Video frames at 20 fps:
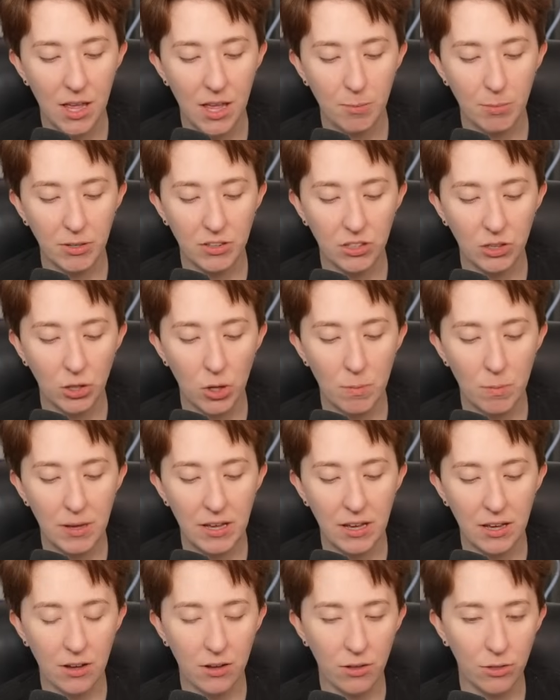but to Luo
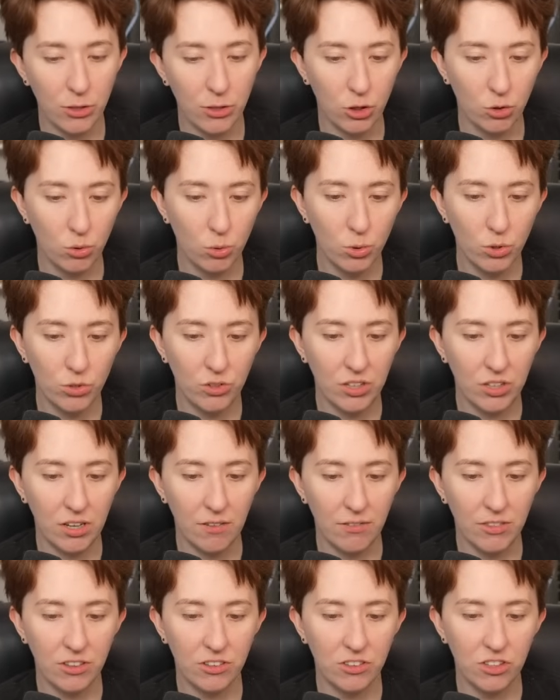Binghe, the cruelty
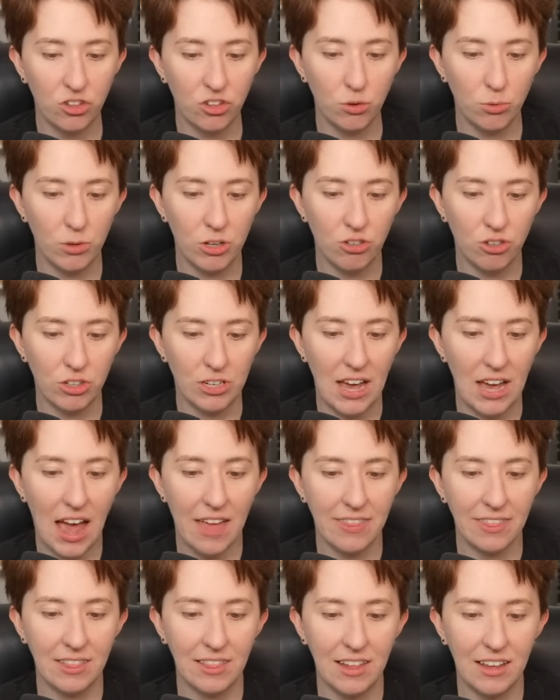of this situation
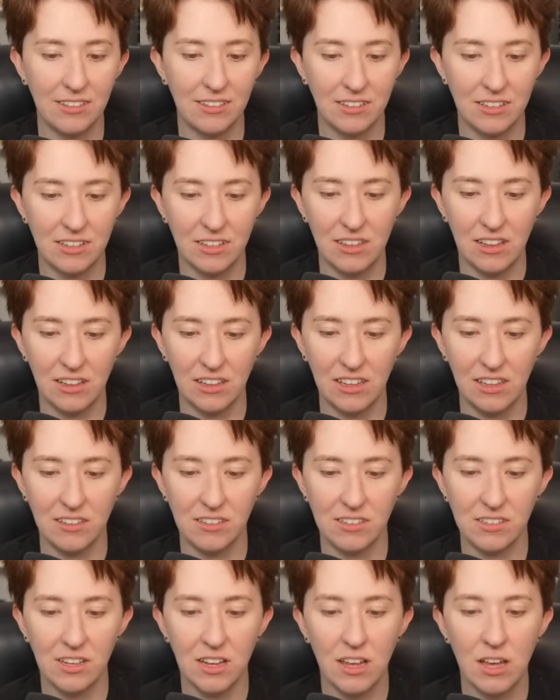hadn't lessened in the
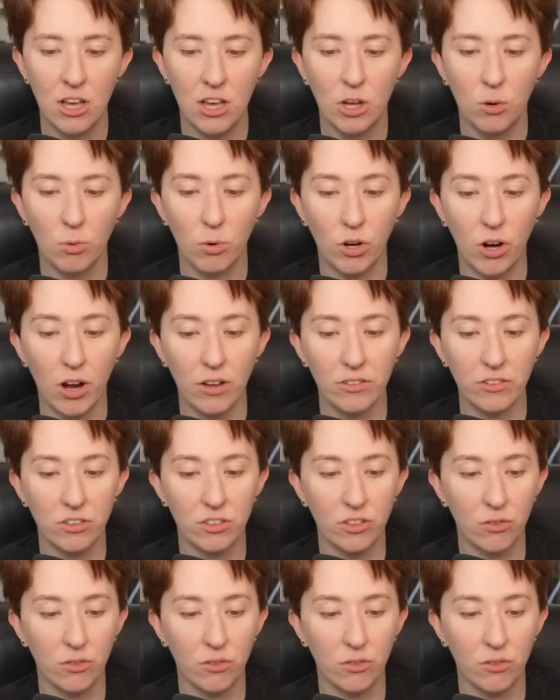least. Regardless of